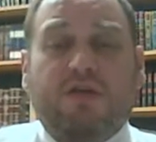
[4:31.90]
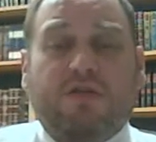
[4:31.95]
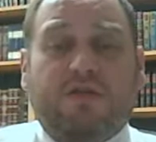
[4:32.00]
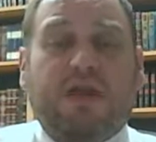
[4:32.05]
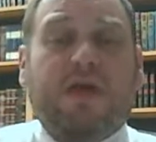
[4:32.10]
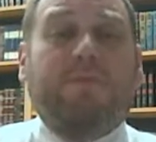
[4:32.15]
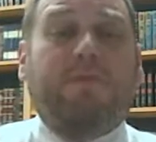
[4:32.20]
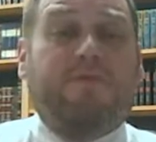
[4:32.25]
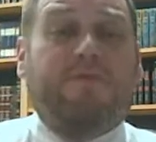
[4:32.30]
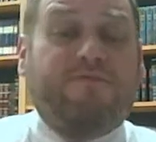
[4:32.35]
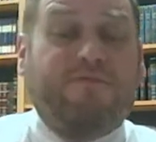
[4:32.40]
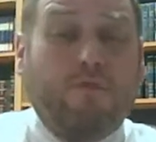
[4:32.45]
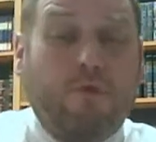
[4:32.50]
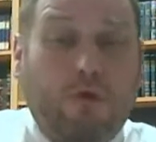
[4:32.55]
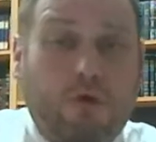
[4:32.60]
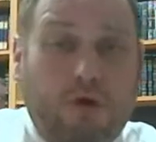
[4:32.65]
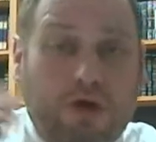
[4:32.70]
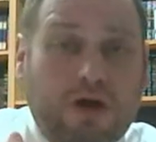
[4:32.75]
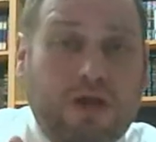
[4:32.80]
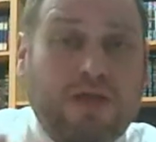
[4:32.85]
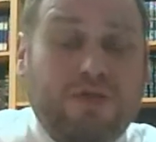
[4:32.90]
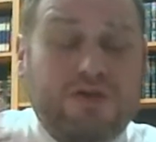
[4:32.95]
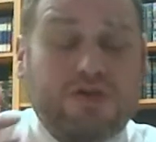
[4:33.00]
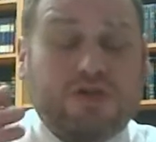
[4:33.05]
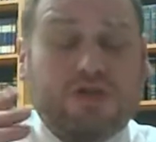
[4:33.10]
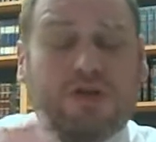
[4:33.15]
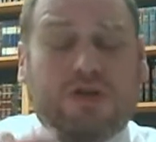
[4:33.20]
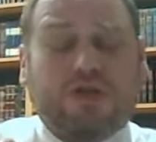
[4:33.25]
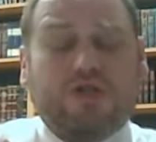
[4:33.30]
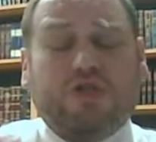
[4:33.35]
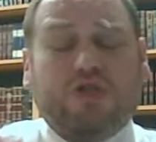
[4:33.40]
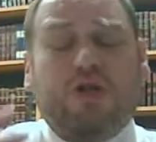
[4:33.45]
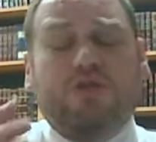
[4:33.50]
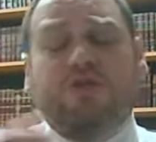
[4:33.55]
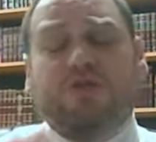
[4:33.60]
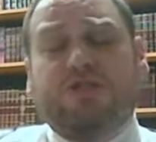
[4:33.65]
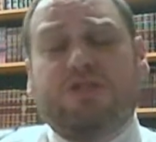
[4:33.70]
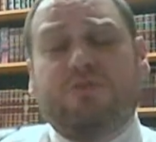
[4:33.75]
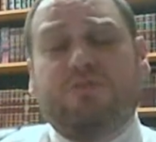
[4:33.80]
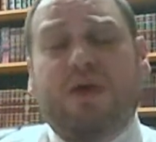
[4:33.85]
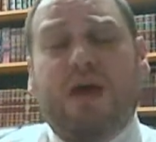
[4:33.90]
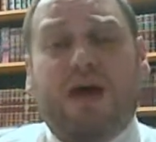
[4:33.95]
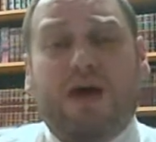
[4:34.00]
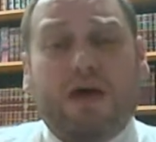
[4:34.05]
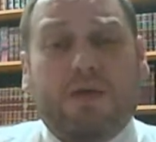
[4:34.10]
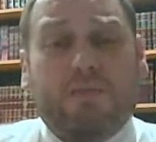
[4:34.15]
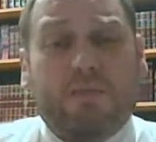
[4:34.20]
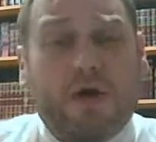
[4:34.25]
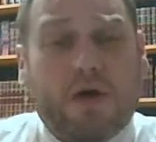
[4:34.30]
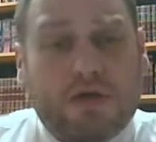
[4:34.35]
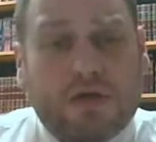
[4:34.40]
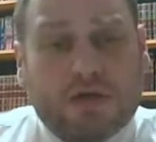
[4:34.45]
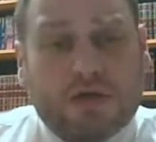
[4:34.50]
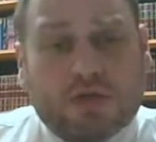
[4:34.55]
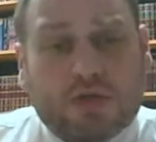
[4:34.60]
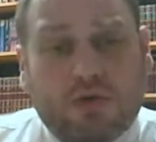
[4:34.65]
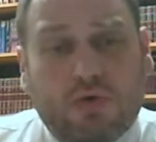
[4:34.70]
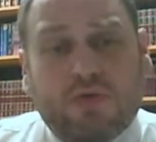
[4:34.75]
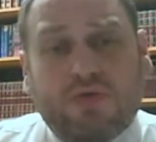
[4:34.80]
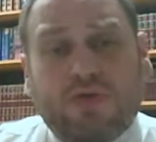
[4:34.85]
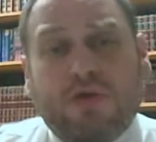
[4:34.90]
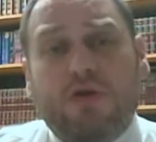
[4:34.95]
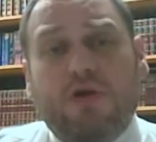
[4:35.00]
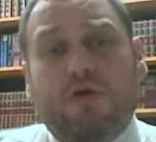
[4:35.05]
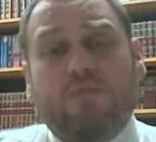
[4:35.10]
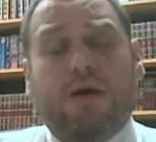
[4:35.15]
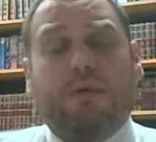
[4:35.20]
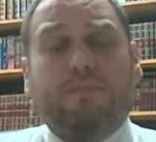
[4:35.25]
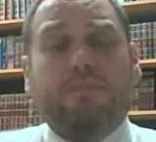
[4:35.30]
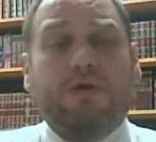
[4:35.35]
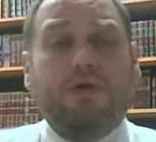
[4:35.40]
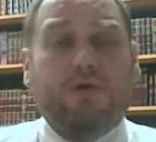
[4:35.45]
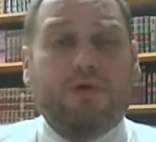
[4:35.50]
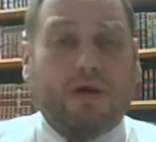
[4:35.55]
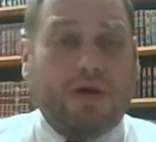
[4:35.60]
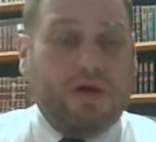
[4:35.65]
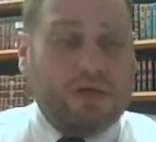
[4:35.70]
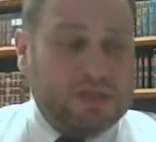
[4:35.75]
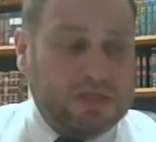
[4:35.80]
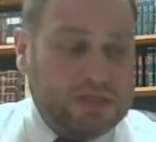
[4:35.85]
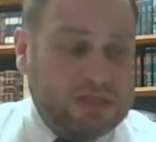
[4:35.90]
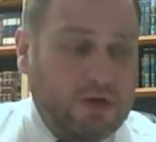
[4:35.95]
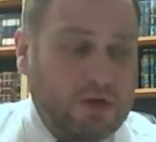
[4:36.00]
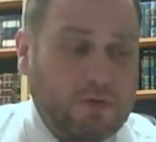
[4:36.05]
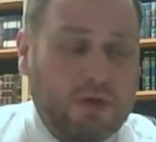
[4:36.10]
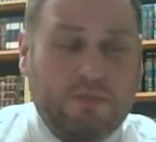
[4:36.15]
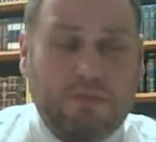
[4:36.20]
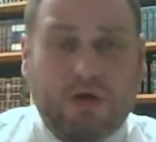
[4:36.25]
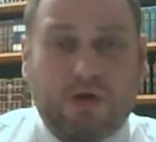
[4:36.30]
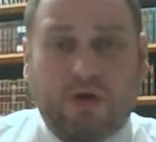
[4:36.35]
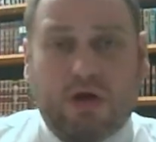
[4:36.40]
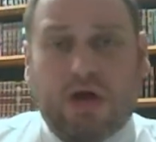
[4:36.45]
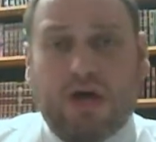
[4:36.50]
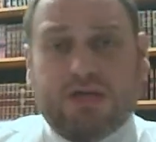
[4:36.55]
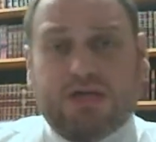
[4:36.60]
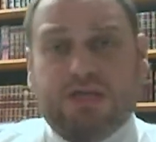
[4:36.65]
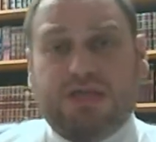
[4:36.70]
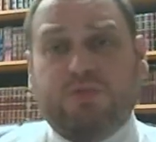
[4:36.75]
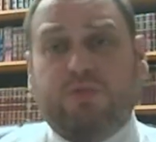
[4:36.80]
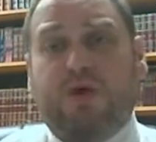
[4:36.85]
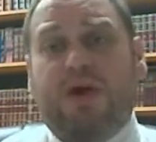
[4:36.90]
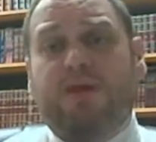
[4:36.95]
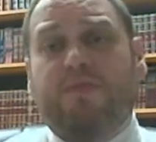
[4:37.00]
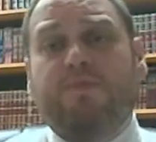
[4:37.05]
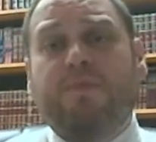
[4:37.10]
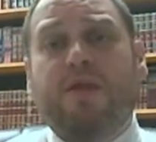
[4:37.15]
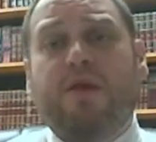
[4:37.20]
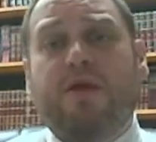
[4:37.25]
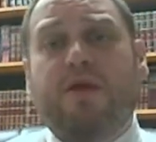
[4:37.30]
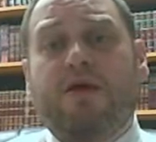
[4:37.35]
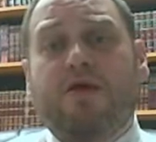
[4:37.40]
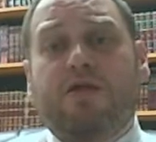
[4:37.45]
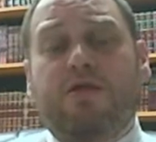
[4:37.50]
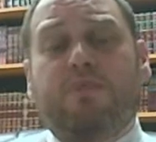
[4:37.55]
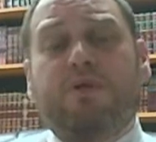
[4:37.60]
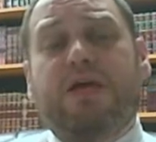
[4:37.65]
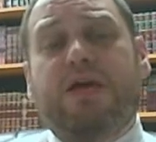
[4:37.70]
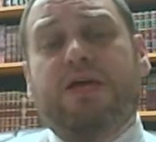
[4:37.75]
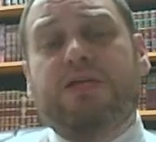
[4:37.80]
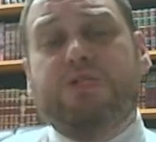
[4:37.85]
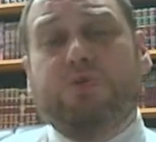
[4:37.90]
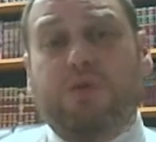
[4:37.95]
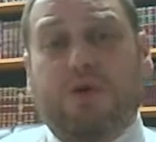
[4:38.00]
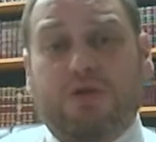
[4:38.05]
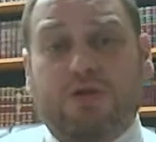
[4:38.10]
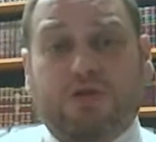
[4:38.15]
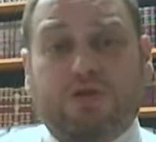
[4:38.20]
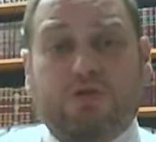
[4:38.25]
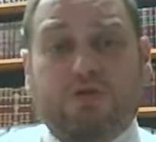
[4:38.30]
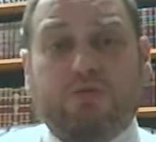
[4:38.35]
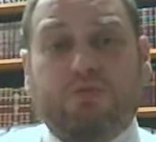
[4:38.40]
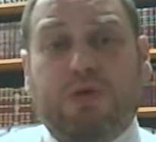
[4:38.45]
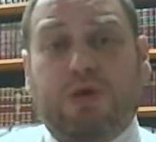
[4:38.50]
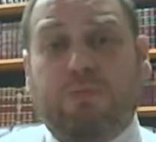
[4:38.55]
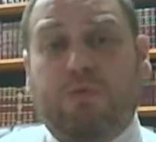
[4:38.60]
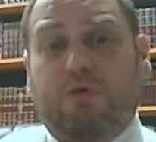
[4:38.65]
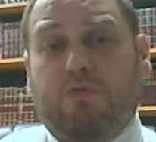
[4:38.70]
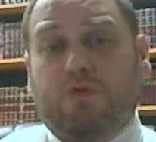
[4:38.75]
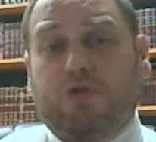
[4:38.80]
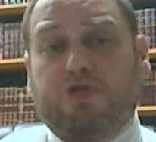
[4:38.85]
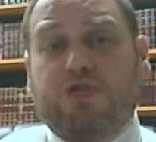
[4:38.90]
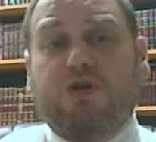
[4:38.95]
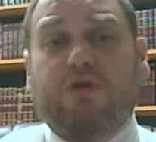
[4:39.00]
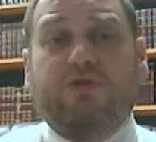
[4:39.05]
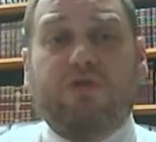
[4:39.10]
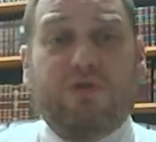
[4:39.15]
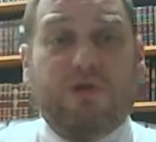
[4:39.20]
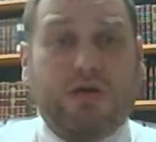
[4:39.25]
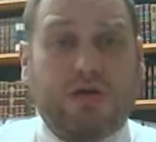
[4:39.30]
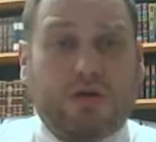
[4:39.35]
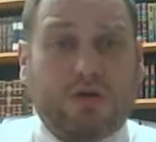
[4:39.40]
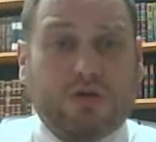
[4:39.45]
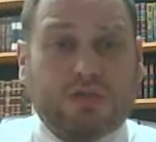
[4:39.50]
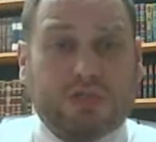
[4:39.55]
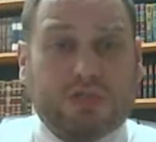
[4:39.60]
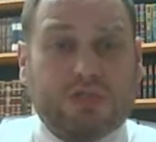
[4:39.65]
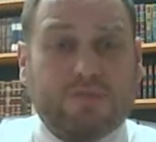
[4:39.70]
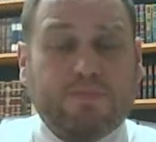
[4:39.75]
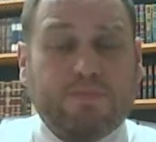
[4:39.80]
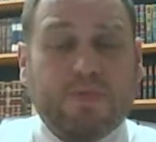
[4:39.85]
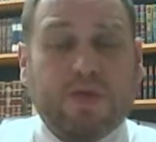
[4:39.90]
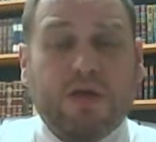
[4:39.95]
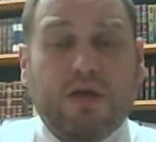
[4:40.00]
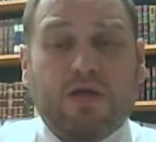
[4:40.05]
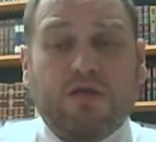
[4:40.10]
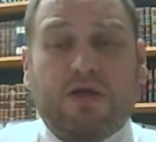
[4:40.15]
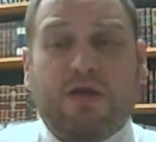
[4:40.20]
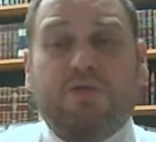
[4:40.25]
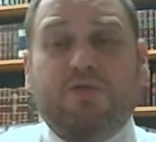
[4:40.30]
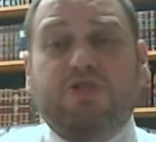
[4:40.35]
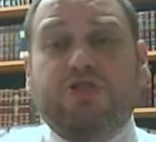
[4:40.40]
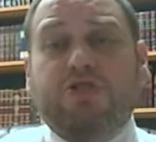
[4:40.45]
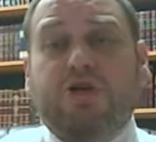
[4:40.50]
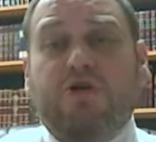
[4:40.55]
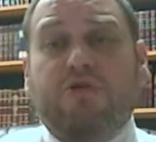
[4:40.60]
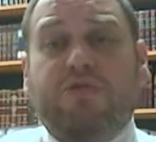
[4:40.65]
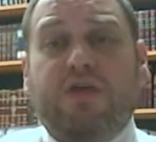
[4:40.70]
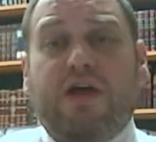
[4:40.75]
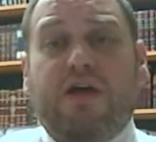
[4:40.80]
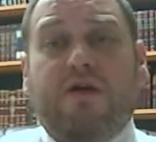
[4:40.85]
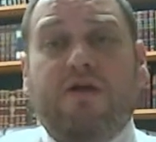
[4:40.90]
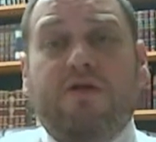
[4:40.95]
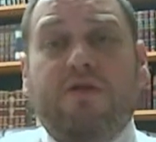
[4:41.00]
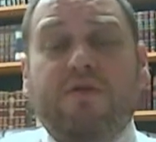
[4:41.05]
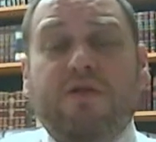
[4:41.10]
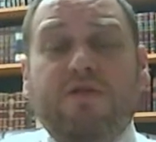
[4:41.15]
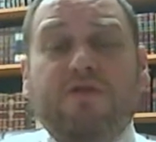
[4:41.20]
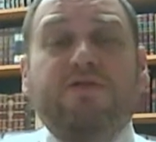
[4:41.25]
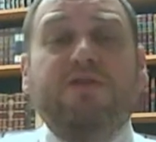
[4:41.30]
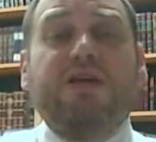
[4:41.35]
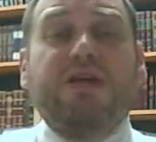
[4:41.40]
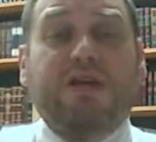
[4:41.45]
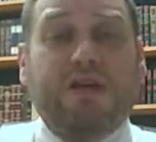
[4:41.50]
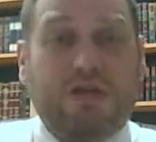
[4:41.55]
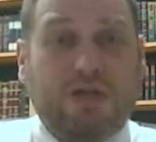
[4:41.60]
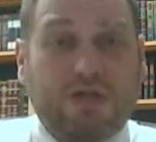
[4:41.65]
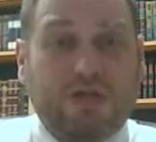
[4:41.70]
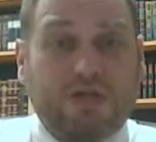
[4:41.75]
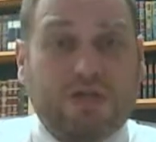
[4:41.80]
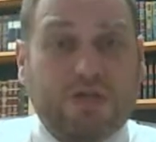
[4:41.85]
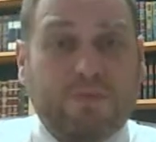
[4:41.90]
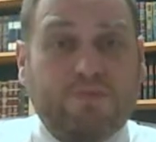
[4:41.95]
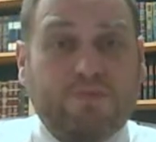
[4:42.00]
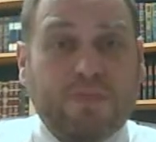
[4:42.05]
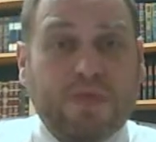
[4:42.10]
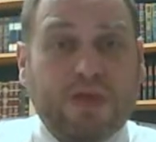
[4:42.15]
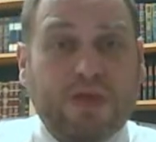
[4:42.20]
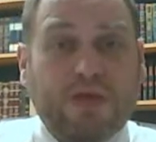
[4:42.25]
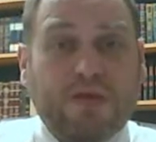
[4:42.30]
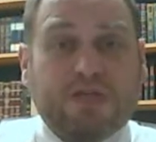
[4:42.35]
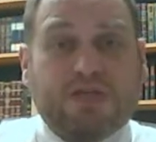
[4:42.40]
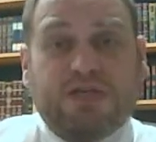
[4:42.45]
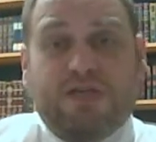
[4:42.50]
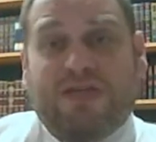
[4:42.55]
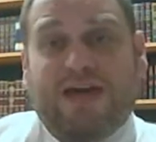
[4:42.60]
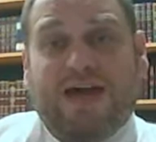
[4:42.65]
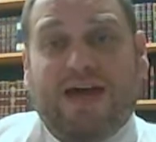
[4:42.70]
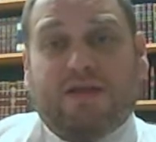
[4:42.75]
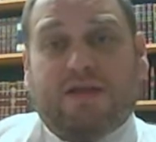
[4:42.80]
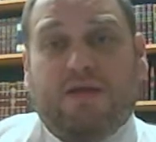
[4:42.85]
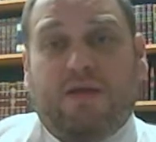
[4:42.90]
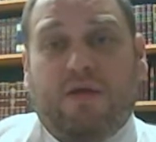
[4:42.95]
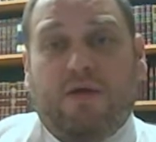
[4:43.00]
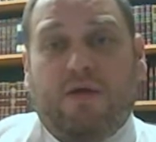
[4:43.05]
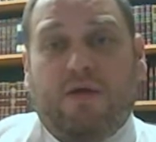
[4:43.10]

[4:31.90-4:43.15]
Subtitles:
day before the Shloshes Yemei HaHagbalah, is called the Yom HaMiyuchas. Yom HaMiyuchas is when the Bnei Yisrael, the Jewish people, would show their yichus, they would show their lineage, so that